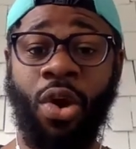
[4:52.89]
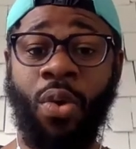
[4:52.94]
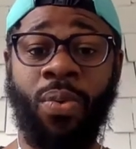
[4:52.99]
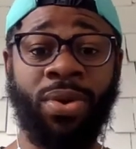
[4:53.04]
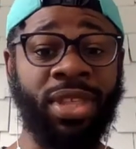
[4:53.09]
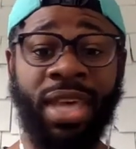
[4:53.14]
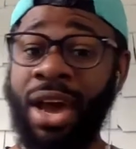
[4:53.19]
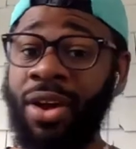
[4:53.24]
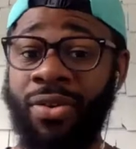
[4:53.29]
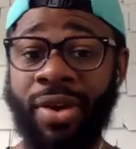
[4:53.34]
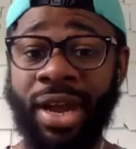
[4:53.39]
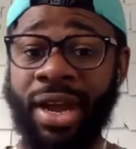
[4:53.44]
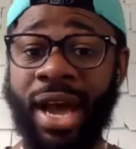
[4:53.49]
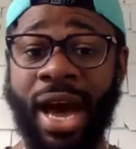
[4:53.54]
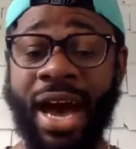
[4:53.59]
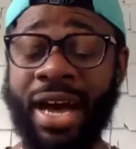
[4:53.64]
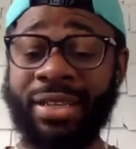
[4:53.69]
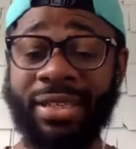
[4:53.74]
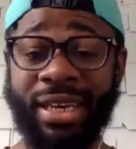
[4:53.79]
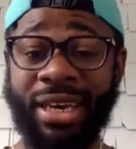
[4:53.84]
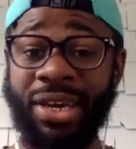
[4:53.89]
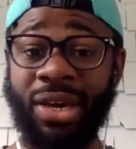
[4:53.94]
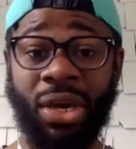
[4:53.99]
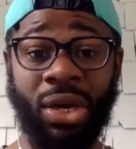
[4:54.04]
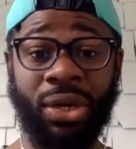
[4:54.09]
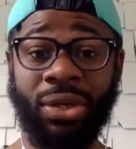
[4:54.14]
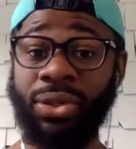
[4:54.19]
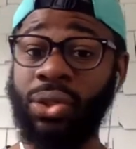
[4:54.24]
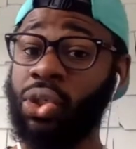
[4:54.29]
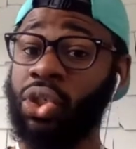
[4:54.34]
Without great content,
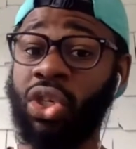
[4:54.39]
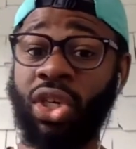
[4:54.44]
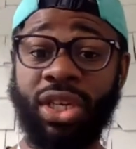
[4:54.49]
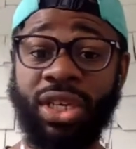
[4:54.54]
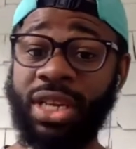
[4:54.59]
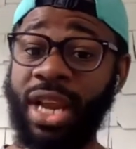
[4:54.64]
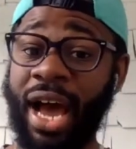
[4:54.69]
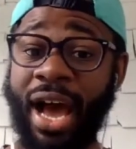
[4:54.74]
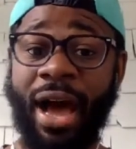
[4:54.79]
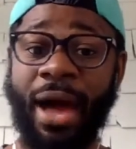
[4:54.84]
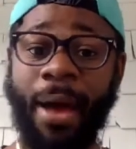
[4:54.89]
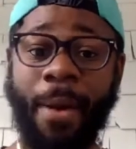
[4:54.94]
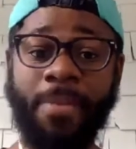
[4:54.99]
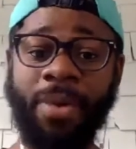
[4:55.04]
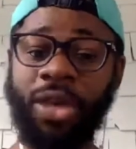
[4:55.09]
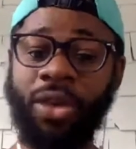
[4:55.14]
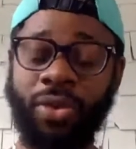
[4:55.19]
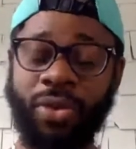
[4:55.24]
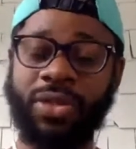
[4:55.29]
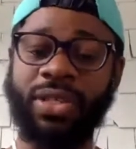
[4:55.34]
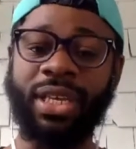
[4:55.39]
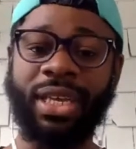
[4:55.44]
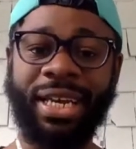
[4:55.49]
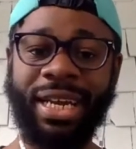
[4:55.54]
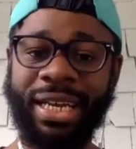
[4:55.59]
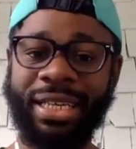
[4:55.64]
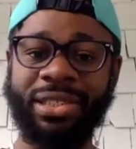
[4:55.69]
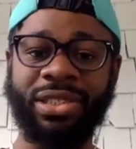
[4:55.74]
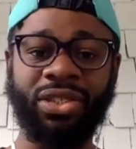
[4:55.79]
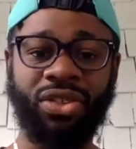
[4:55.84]
you should not be using an
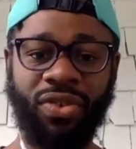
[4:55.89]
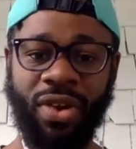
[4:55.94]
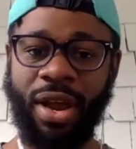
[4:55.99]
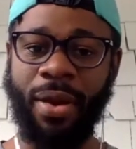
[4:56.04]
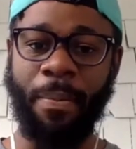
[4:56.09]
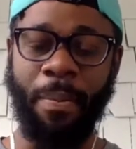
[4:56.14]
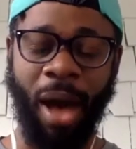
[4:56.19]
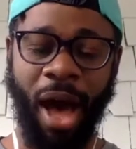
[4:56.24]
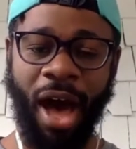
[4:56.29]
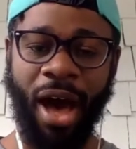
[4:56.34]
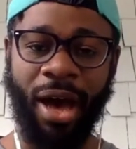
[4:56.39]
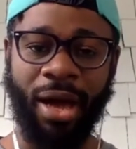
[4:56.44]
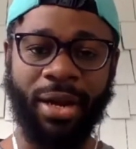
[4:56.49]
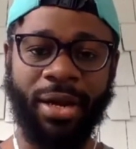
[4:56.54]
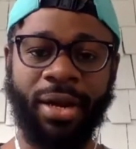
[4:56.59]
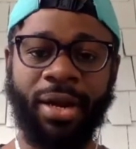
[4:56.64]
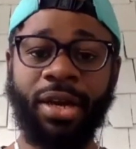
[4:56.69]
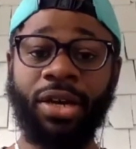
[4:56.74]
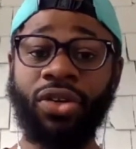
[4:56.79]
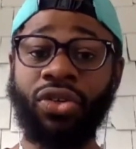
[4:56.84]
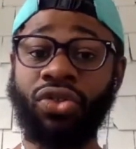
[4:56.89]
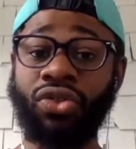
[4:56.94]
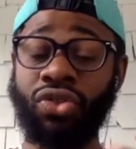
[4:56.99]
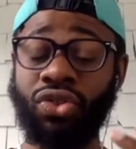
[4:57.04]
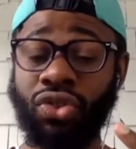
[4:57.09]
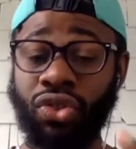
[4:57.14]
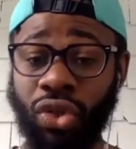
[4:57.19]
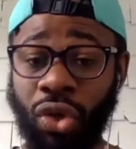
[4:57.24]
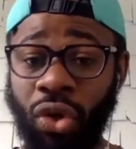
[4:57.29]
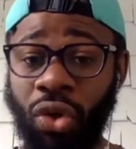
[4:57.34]
Instagram pod.
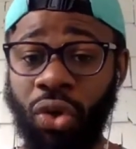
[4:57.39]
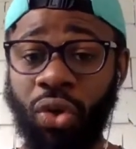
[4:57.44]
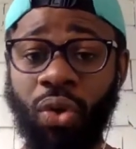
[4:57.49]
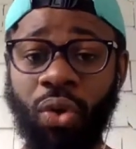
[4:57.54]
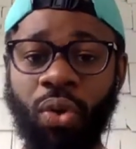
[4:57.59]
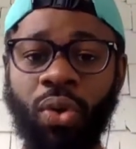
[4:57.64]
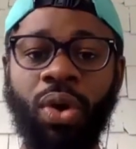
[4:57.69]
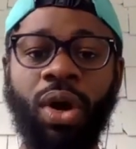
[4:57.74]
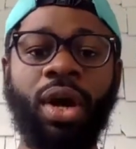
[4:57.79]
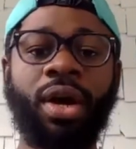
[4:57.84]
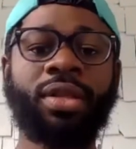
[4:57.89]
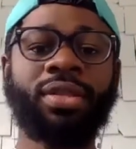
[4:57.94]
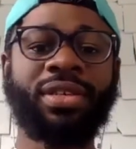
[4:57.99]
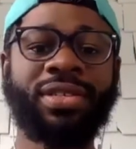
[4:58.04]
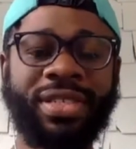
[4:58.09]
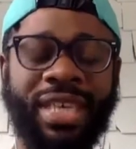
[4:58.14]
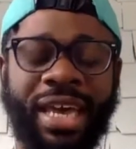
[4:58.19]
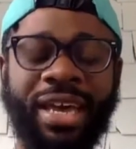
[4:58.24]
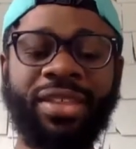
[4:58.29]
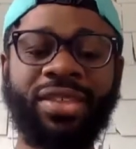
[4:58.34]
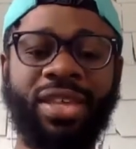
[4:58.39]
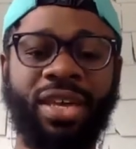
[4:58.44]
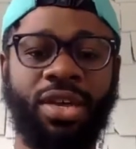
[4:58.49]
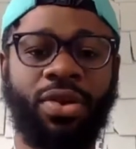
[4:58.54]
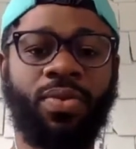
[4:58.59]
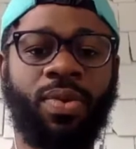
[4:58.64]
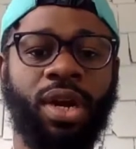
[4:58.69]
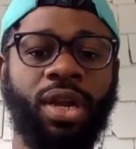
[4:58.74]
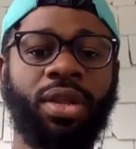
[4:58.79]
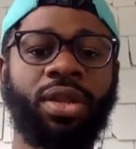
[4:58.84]
Two, the second thing
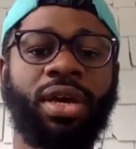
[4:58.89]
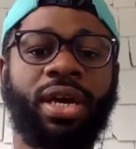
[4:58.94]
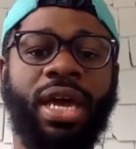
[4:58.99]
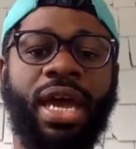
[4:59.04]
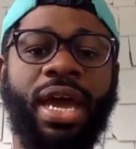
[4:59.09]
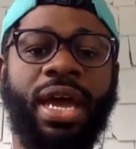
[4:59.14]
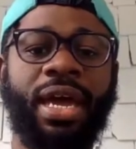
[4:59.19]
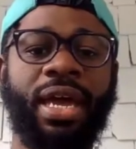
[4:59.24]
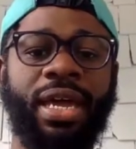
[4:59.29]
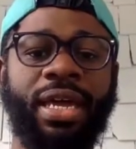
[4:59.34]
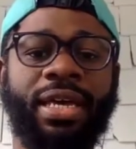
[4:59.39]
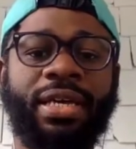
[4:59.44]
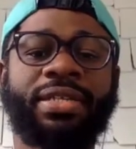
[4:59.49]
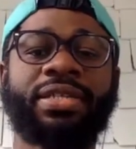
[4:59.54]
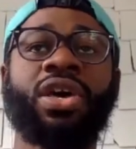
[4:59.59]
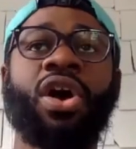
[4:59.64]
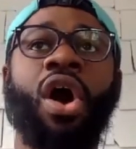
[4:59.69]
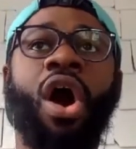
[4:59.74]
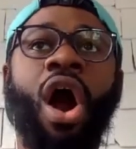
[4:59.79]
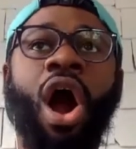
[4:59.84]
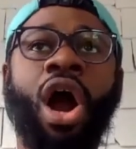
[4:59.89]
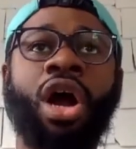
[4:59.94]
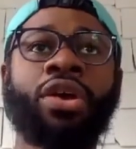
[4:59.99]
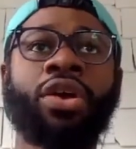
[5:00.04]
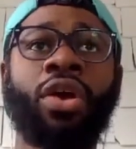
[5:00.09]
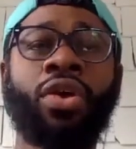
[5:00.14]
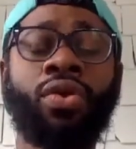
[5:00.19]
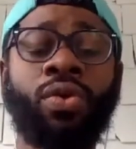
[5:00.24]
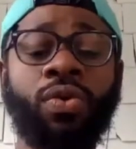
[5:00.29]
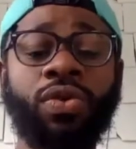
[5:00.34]
you want to look at is, Are
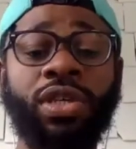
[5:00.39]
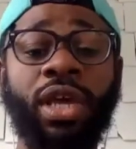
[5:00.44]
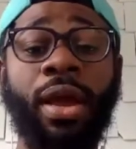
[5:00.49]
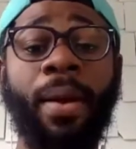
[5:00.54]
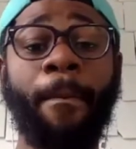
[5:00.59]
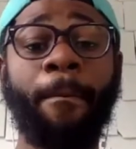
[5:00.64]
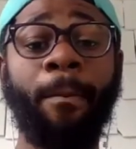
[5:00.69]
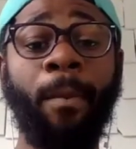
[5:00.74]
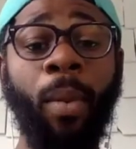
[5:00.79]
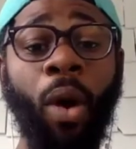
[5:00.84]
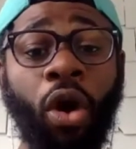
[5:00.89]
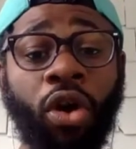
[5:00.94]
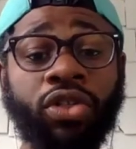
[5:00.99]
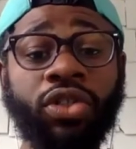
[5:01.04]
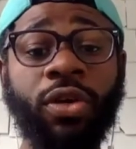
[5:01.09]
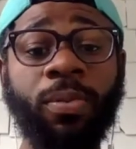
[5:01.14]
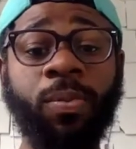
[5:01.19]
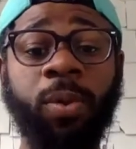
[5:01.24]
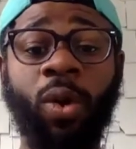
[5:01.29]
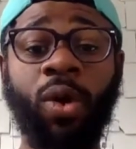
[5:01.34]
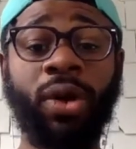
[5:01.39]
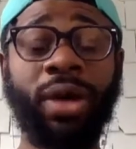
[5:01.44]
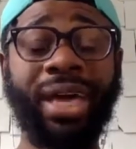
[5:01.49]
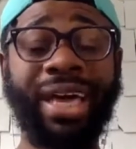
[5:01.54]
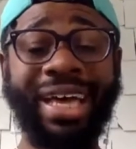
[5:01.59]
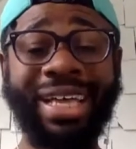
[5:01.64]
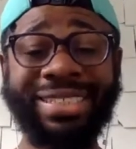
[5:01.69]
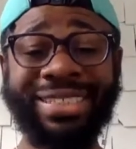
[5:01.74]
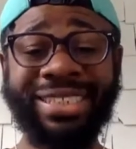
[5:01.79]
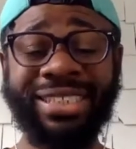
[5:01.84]
you using multiple
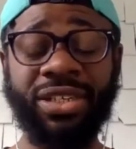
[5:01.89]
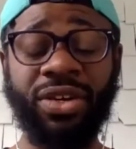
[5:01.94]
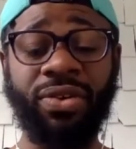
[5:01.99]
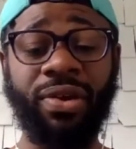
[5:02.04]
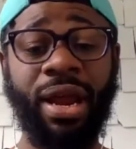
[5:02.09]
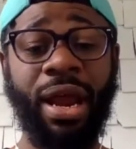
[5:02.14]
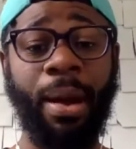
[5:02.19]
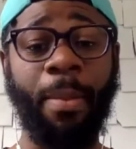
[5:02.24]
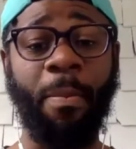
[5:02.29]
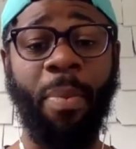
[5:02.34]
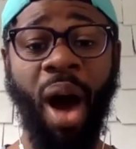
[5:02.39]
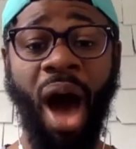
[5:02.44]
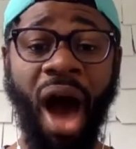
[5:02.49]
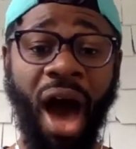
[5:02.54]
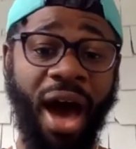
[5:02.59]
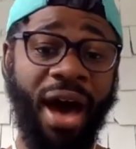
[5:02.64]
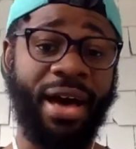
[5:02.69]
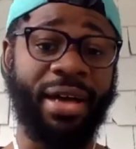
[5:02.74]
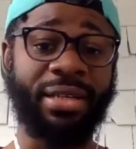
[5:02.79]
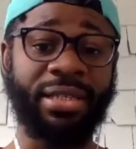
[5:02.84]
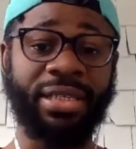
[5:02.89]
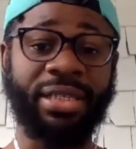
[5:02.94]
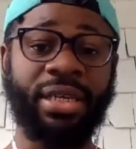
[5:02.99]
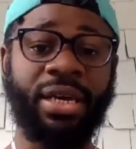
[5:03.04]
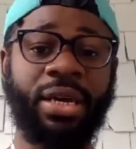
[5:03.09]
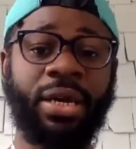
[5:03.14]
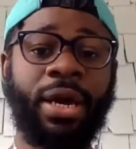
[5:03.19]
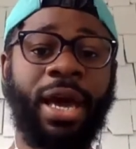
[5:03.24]
Instagram pods?